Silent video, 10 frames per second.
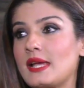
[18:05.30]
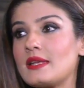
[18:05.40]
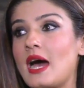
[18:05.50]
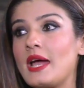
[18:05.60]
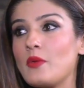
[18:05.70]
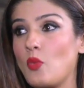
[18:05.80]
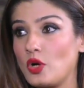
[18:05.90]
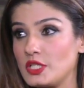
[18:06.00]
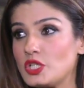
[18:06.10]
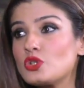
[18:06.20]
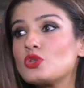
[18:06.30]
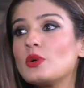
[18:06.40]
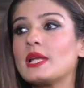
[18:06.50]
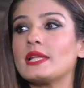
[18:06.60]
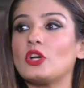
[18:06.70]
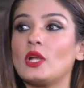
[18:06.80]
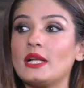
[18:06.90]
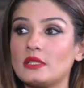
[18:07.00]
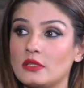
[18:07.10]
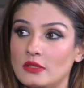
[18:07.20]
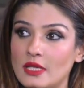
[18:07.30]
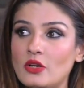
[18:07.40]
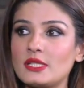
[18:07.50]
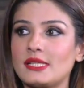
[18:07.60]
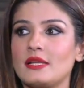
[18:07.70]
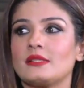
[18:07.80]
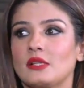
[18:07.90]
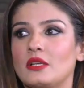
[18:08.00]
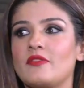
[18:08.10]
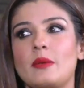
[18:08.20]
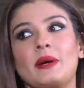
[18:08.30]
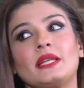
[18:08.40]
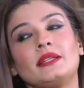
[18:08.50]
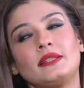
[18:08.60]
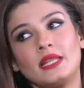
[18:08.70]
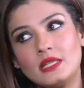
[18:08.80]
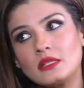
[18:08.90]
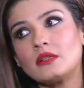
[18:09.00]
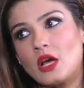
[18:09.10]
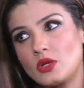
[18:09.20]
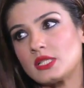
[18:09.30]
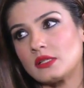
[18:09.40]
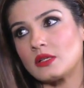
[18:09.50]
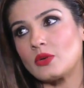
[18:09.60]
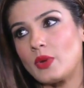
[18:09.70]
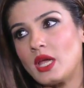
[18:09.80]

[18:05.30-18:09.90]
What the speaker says: that I wanted to do and I thought I'll turn out a certain way, but it didn't turn out a certain way.